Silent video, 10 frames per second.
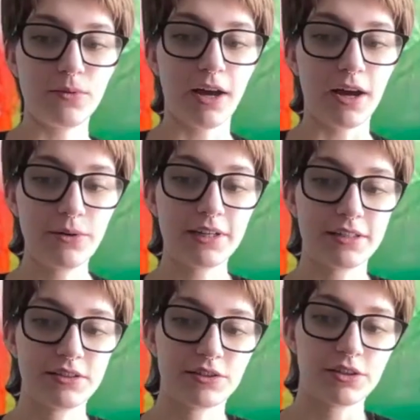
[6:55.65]
How
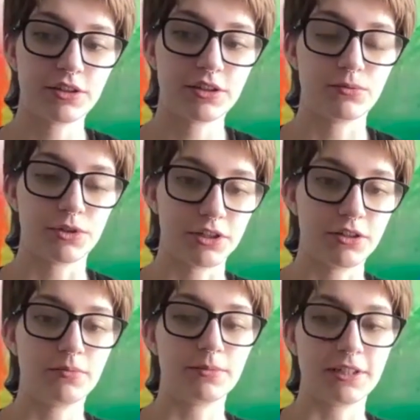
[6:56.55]
is the
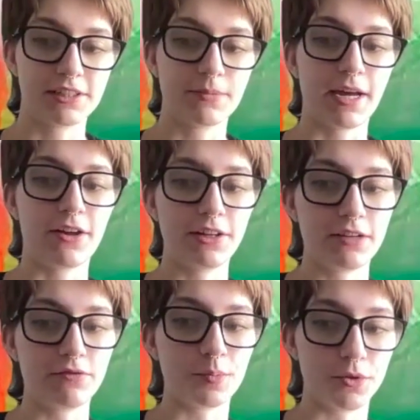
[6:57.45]
rural municipality
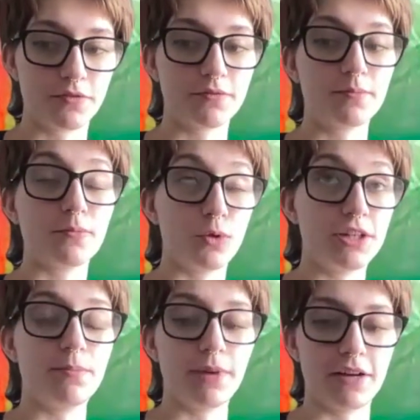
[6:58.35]
of
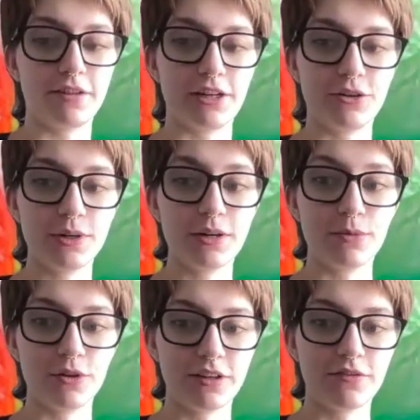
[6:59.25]
Wood Buffalo
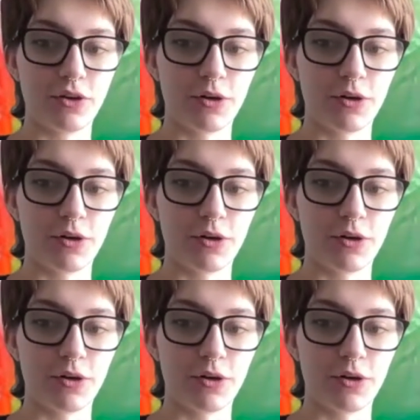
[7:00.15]
moving